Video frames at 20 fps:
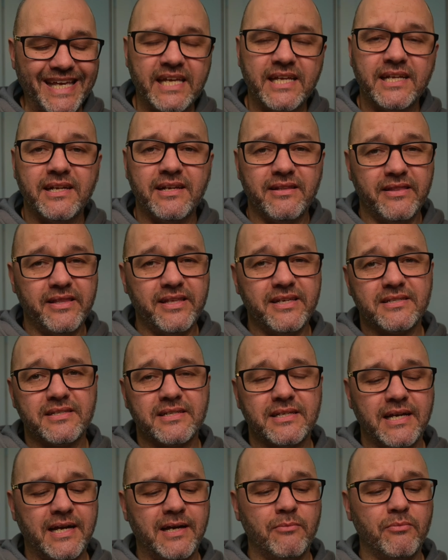in this
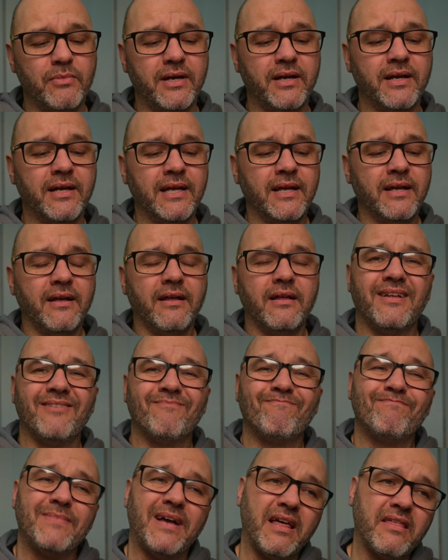camera.
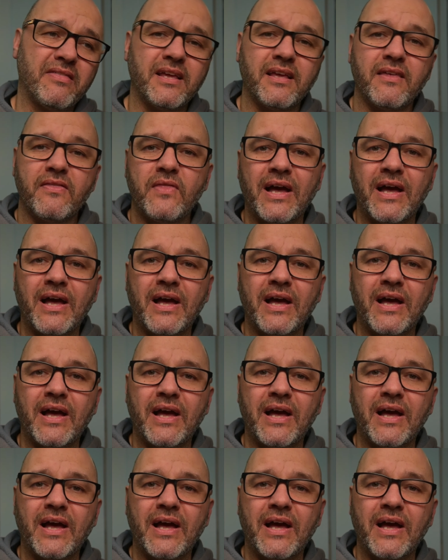I think